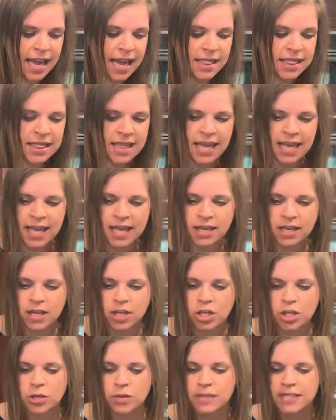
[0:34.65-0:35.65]
And then
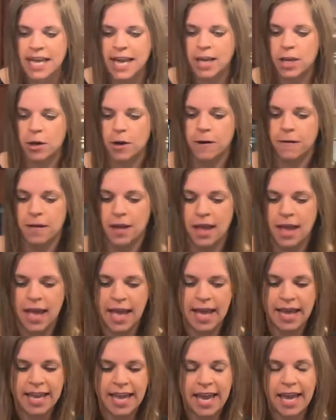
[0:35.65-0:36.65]
you take a
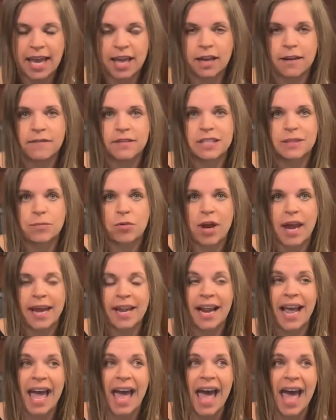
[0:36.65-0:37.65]
can of
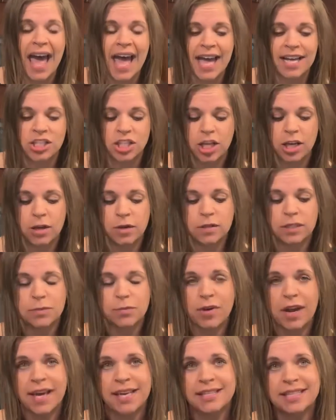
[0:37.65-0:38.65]
Sprite. I chose
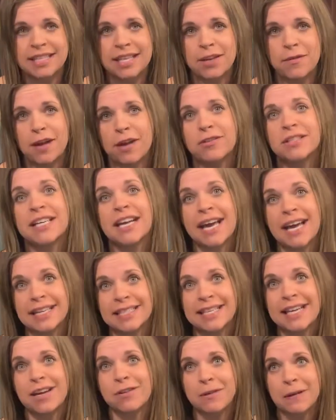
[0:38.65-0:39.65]
Sprite Zero to
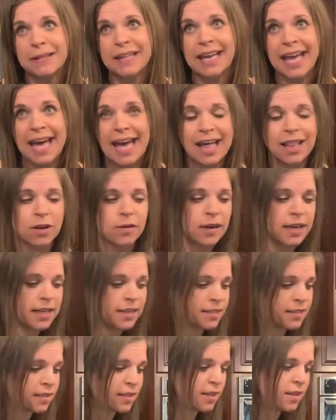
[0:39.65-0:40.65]
cut down on the
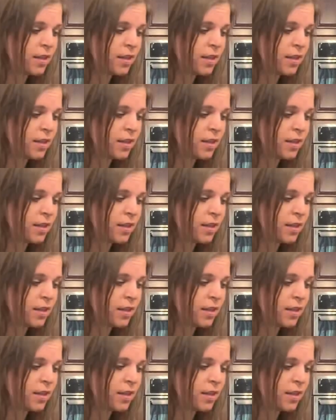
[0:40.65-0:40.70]
calories.